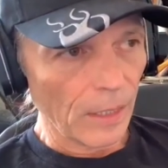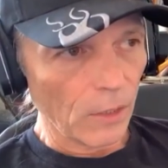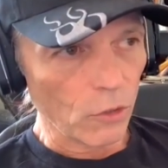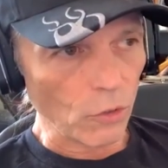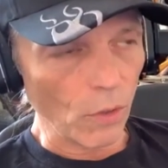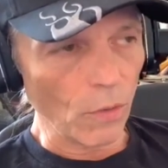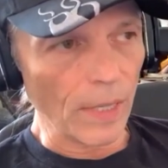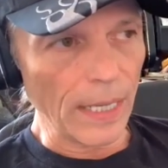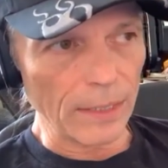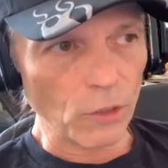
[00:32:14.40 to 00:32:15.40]
so
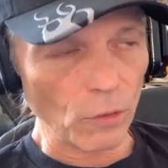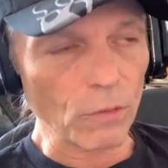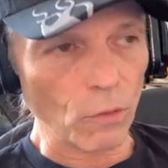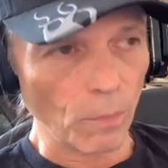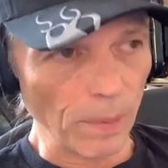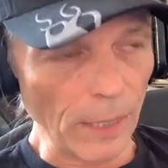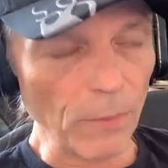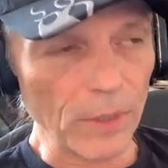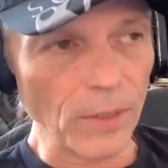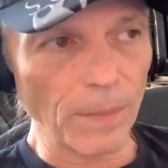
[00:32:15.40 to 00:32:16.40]
to play
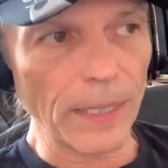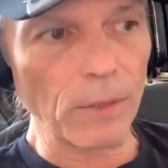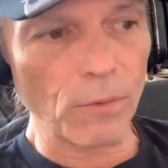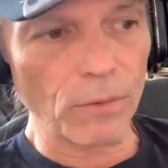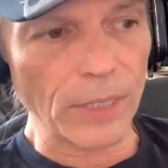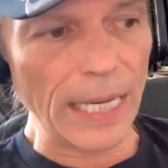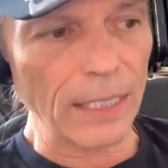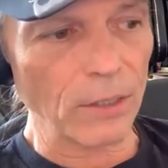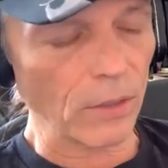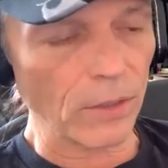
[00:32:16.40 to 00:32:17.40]
with somebody who's
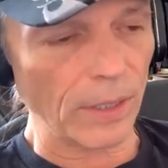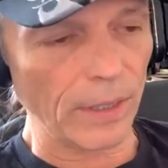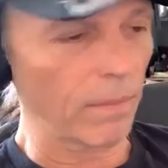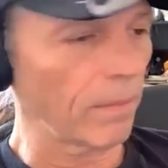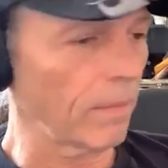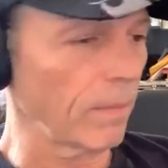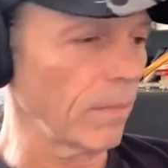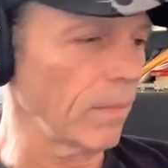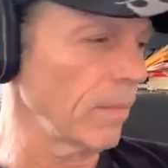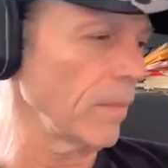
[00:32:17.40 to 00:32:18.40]
got such a
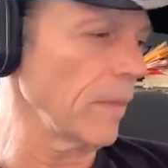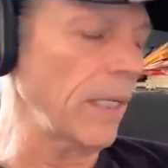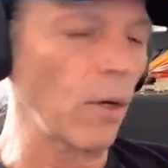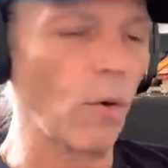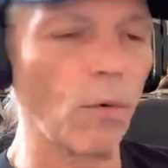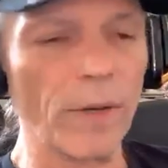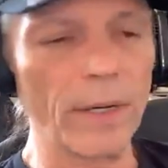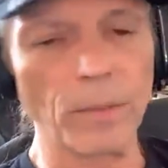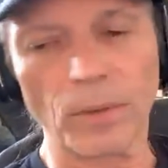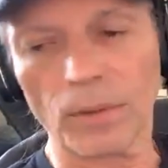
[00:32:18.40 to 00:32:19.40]

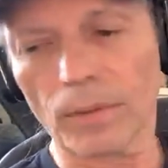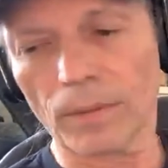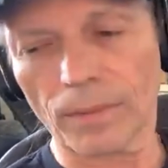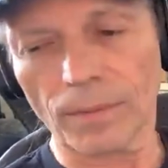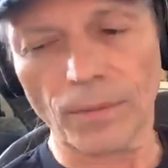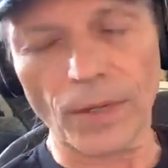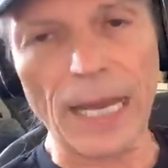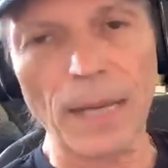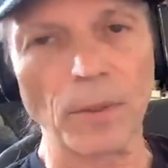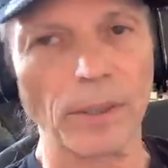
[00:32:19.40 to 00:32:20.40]
incredible
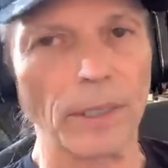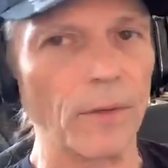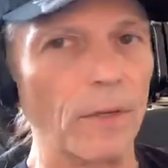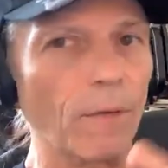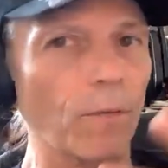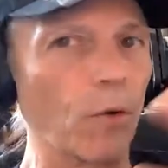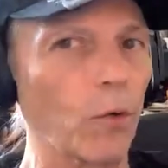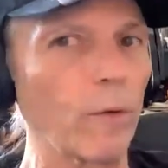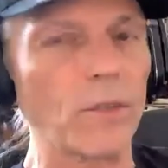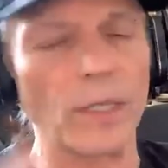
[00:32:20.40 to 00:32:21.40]
vocabulary of
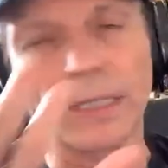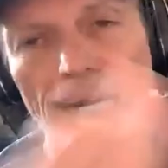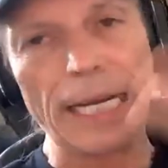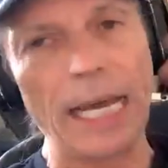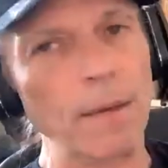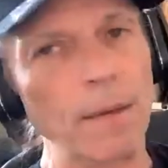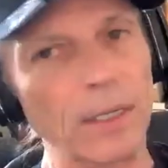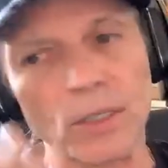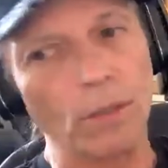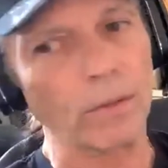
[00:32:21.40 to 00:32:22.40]
grooves and
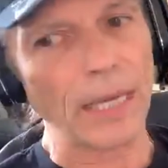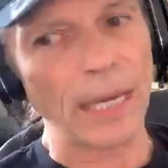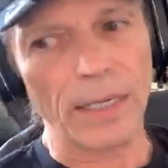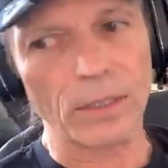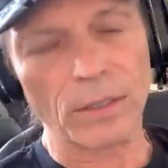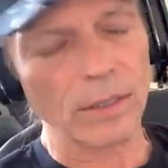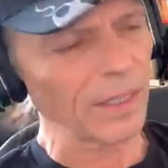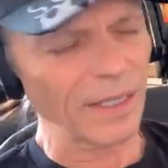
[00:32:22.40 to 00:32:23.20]
dynamics, you know, that is,